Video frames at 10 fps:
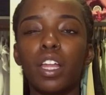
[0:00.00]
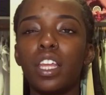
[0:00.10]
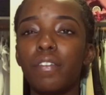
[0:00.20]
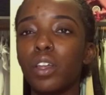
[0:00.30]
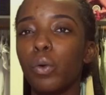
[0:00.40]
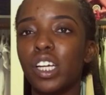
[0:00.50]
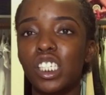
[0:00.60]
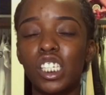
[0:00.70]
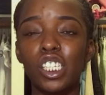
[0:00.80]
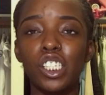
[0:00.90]
Leave the
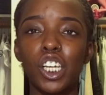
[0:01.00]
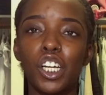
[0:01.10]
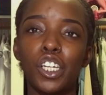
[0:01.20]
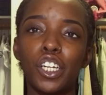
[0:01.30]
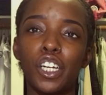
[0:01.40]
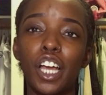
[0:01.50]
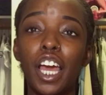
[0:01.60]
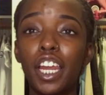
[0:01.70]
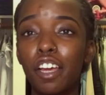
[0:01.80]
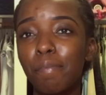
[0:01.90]
questions under
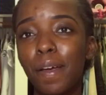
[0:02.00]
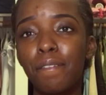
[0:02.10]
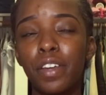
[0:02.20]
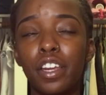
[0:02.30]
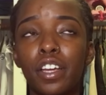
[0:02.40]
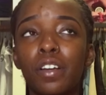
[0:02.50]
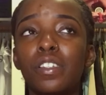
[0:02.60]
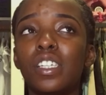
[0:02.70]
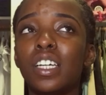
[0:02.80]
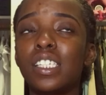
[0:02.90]
any of my
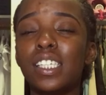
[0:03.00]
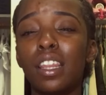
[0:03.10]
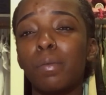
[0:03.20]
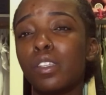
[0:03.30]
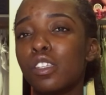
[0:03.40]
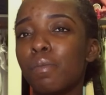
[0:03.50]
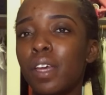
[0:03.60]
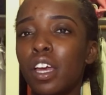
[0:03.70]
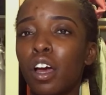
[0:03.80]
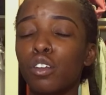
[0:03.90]
videos. You can send them to
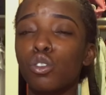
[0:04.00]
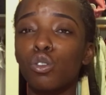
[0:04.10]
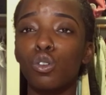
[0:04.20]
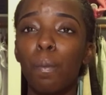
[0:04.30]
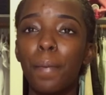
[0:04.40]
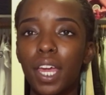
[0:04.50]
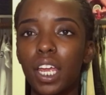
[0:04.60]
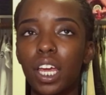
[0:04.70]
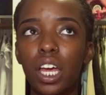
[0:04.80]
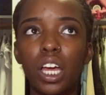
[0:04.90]
me on social
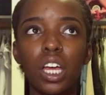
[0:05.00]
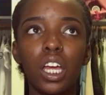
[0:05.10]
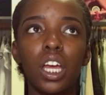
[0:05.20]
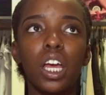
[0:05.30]
media.